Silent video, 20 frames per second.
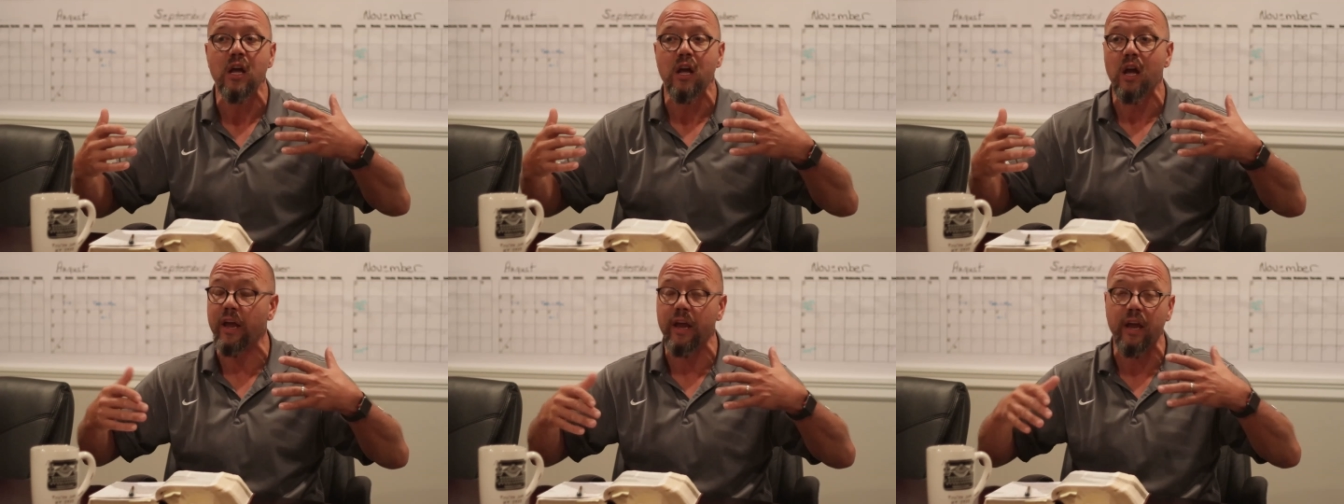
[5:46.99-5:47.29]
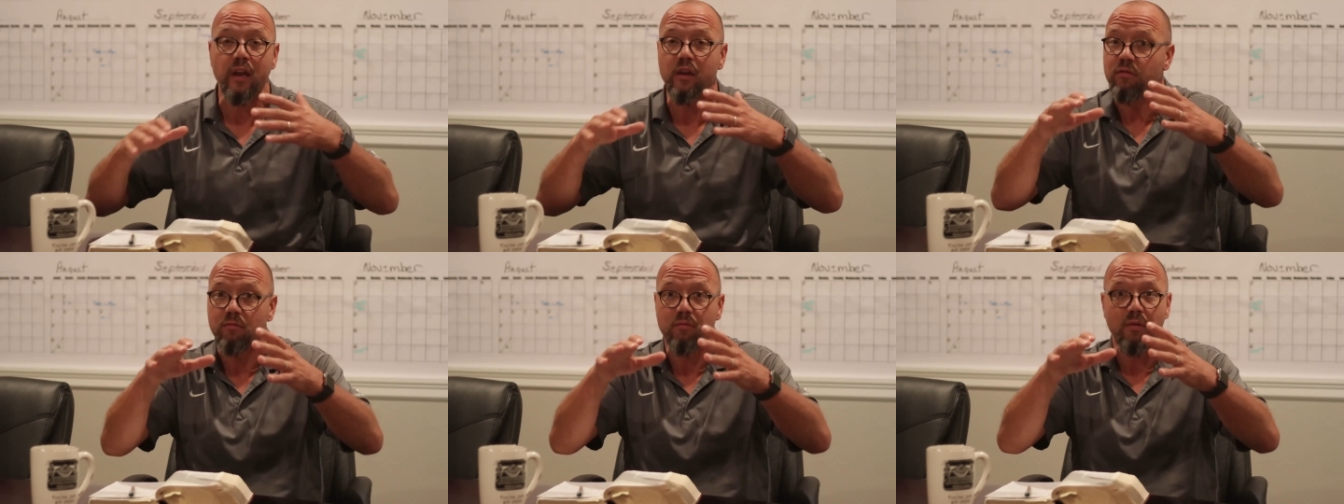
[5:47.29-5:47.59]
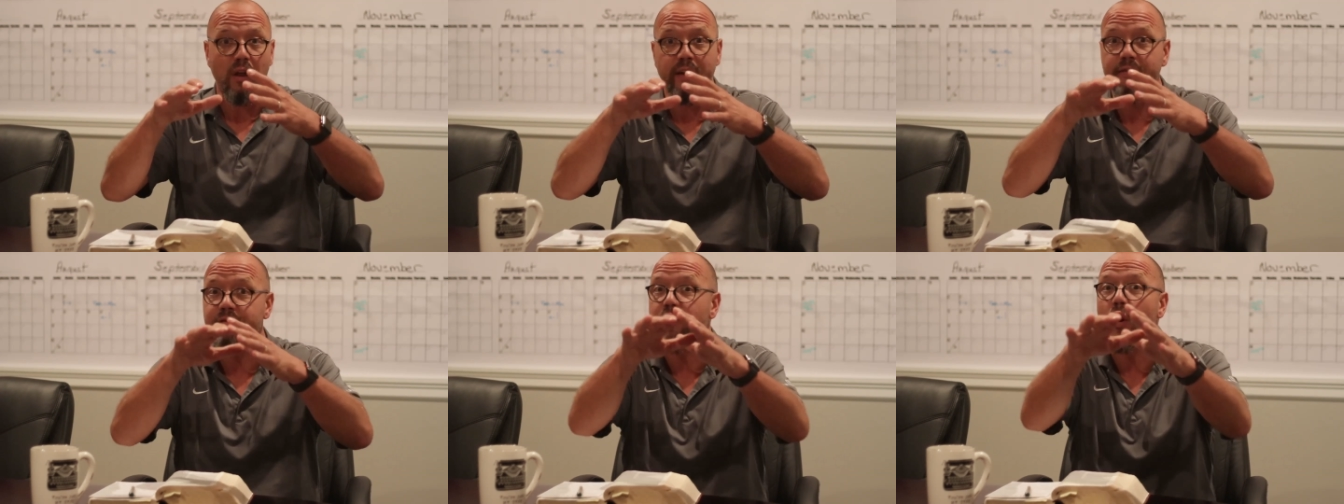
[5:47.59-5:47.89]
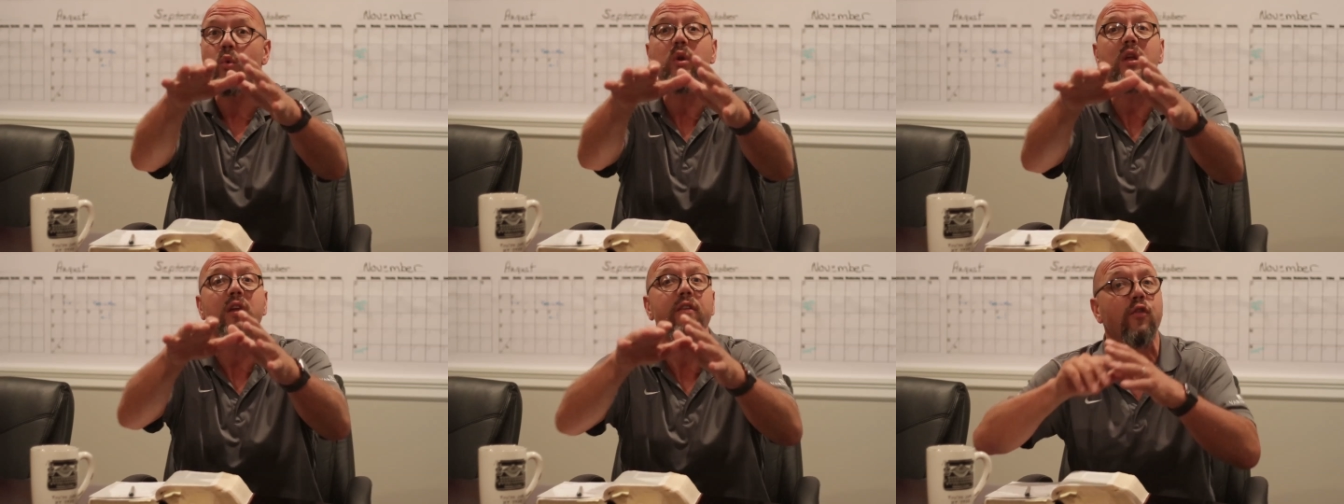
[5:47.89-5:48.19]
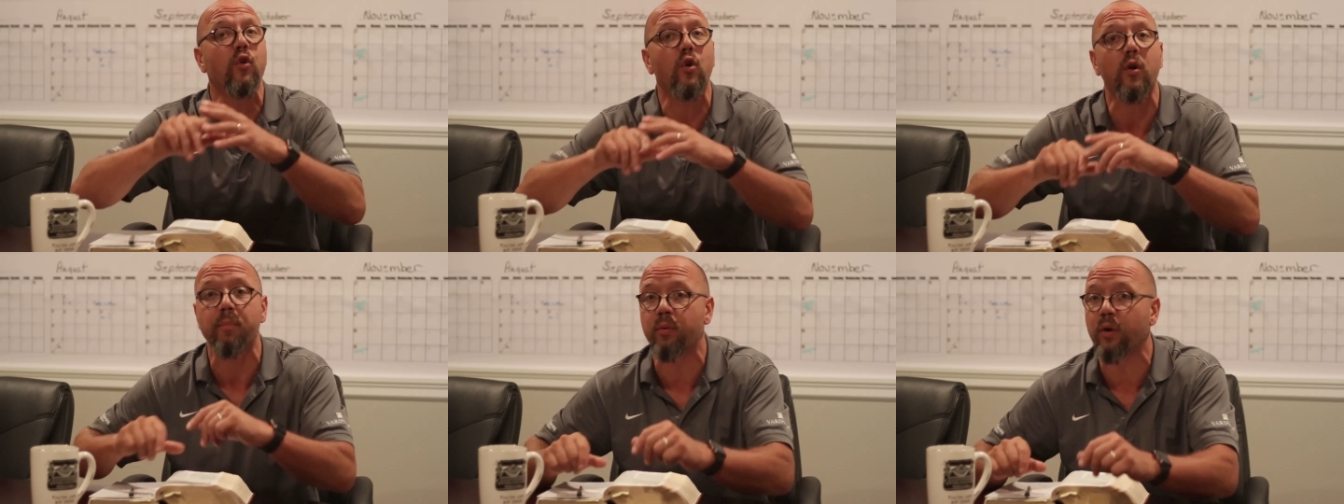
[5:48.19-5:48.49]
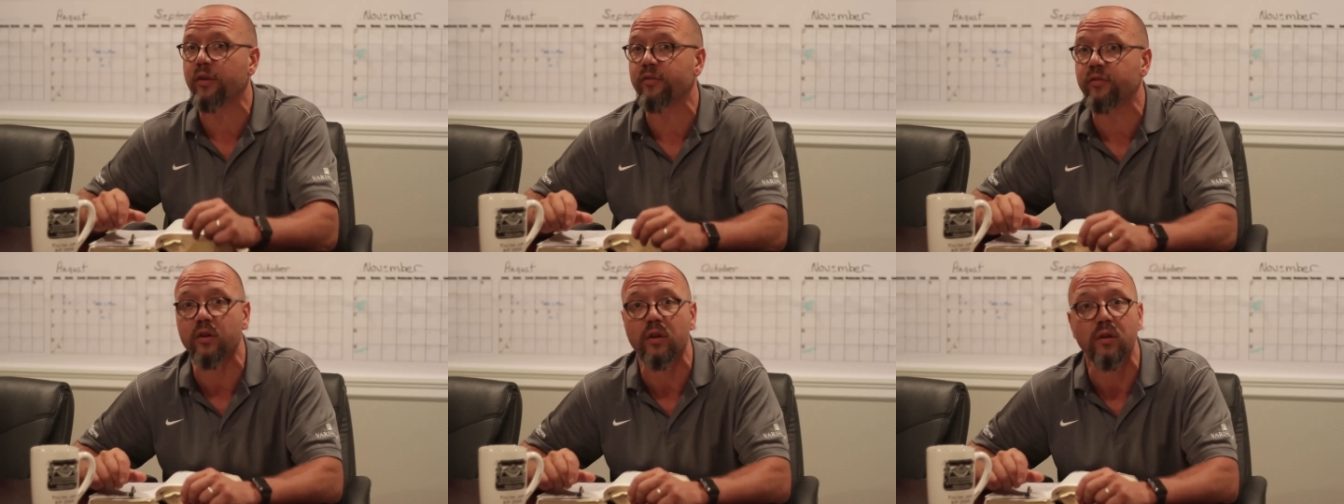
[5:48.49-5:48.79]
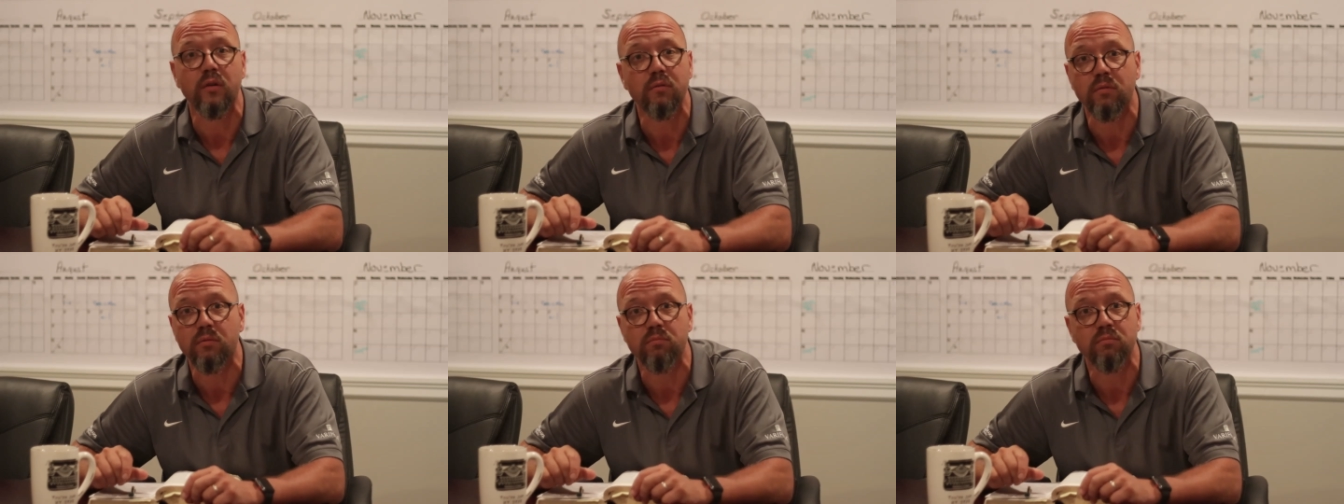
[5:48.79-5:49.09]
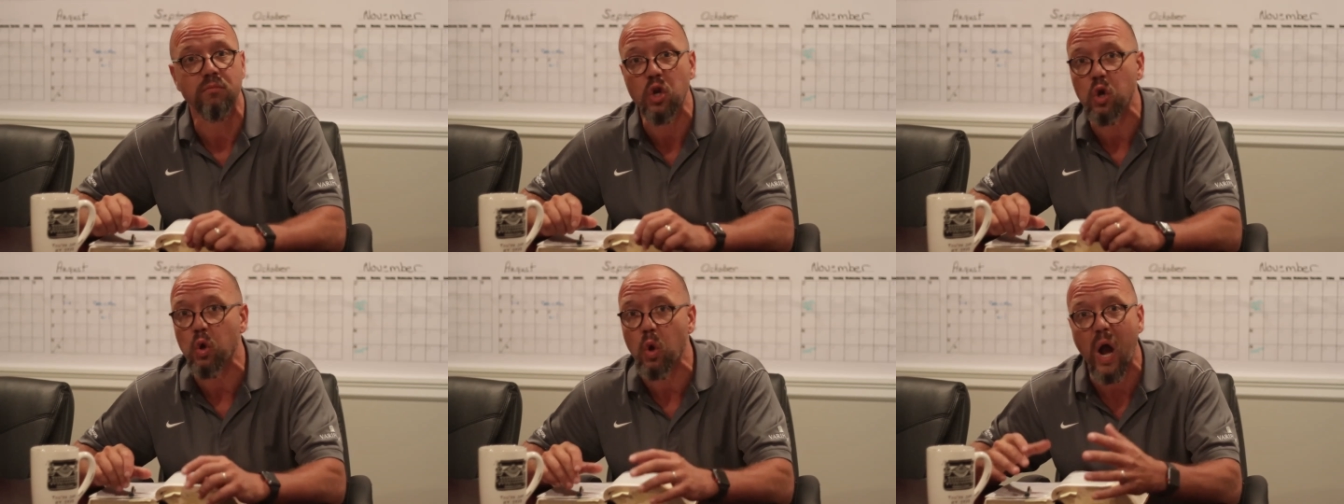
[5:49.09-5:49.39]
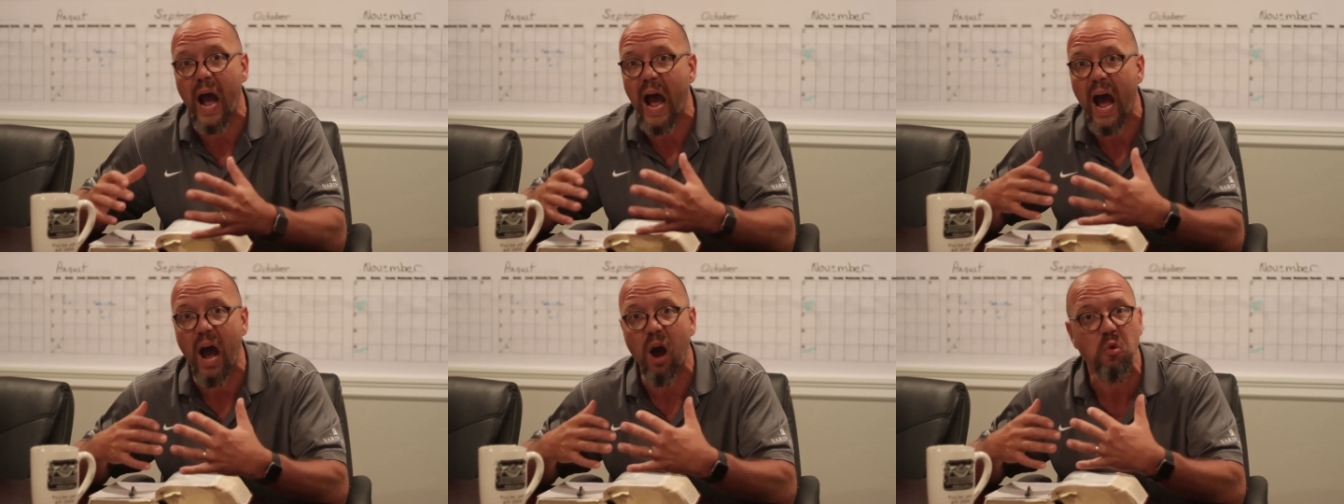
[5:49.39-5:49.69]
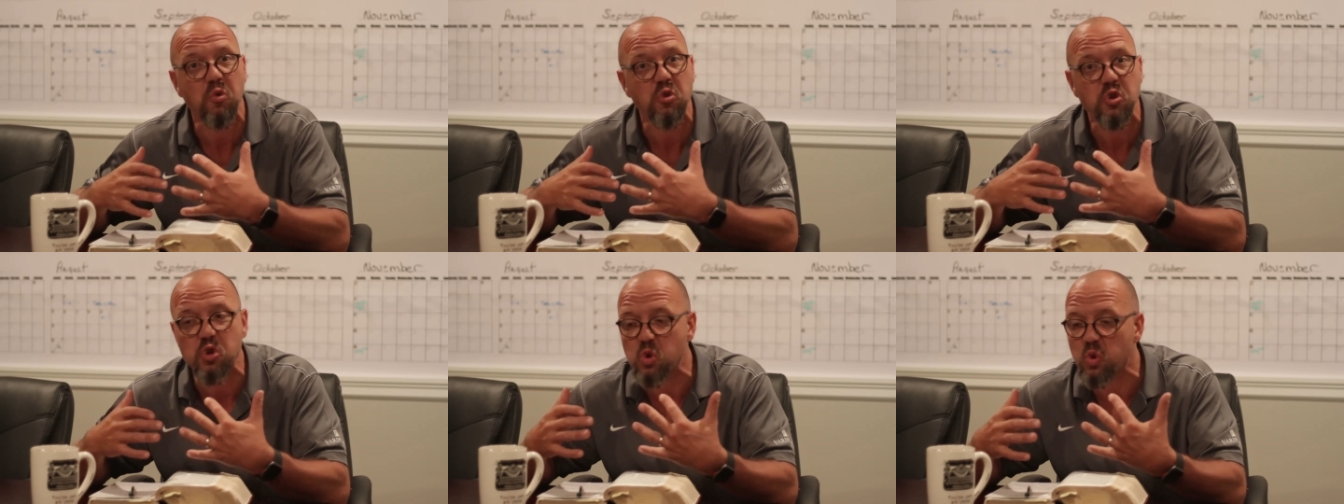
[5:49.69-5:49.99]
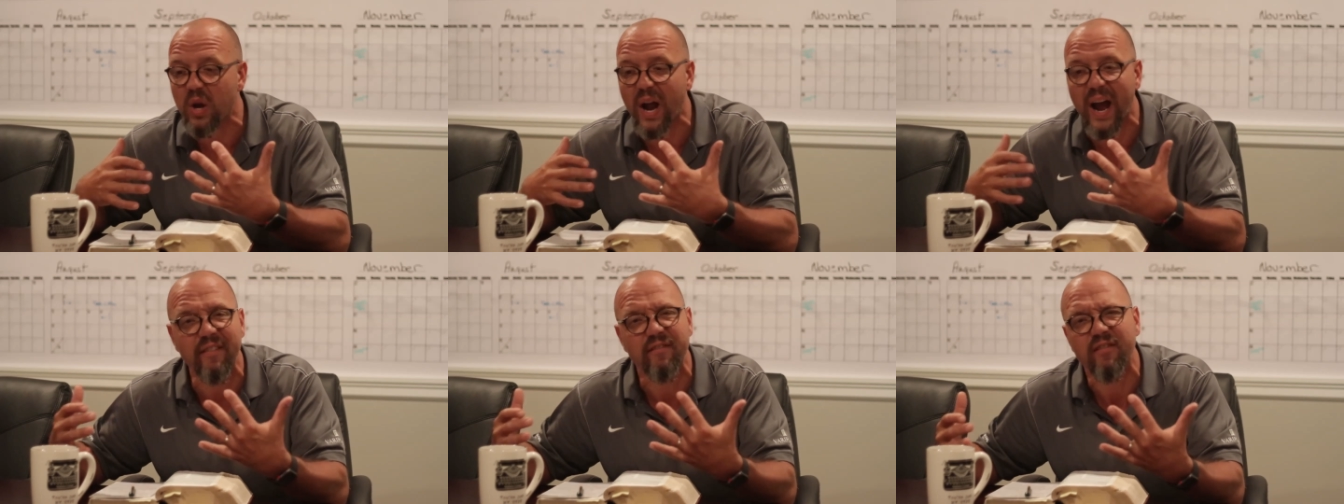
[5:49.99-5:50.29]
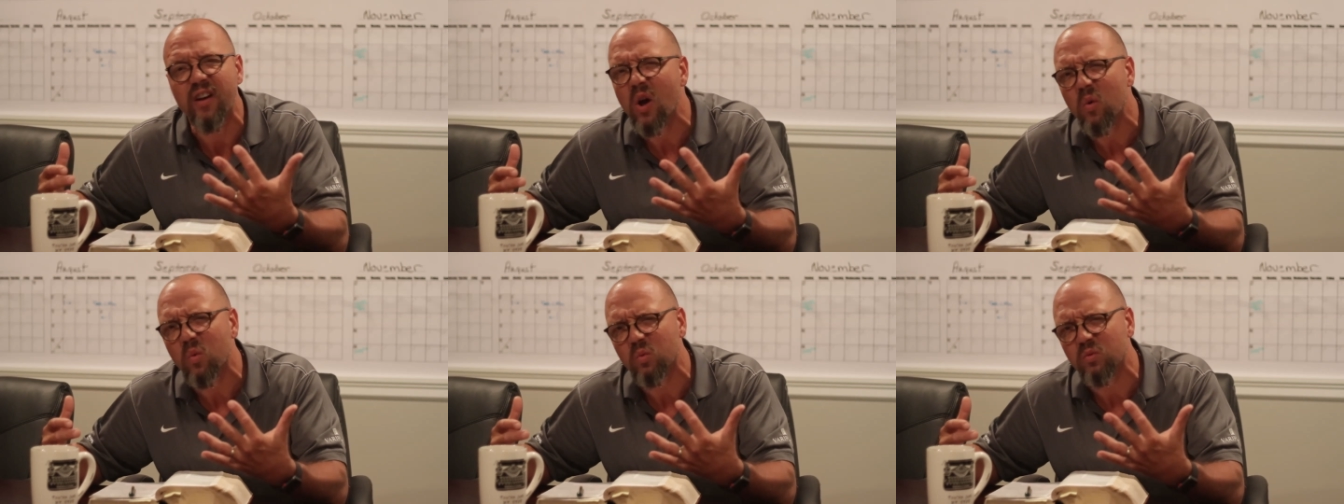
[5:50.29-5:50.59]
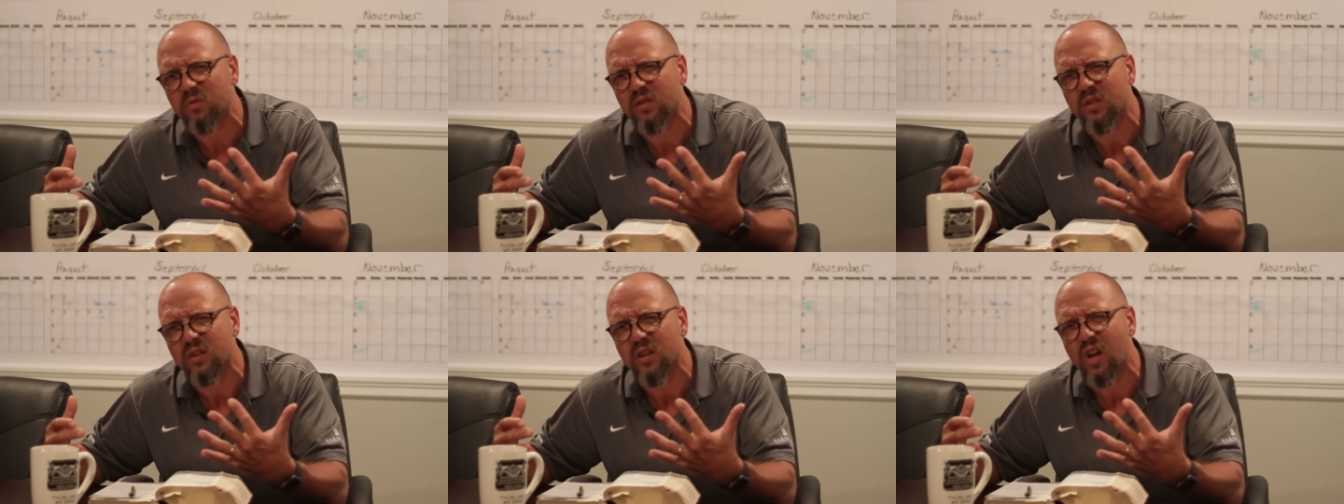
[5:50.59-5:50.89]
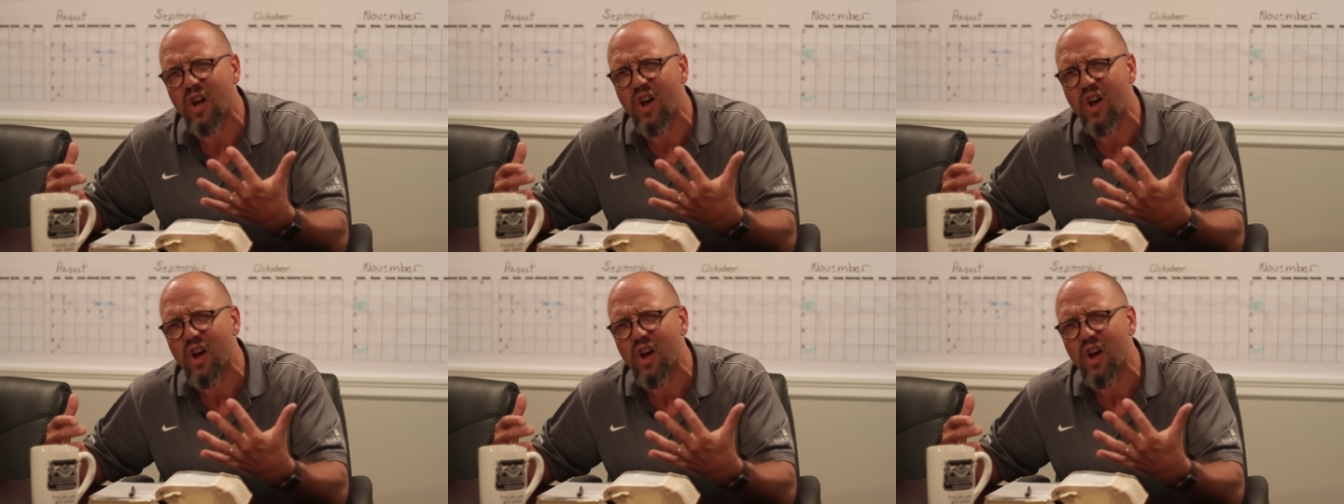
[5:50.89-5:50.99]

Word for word: and, and voting for a president, you know, how you and I vote.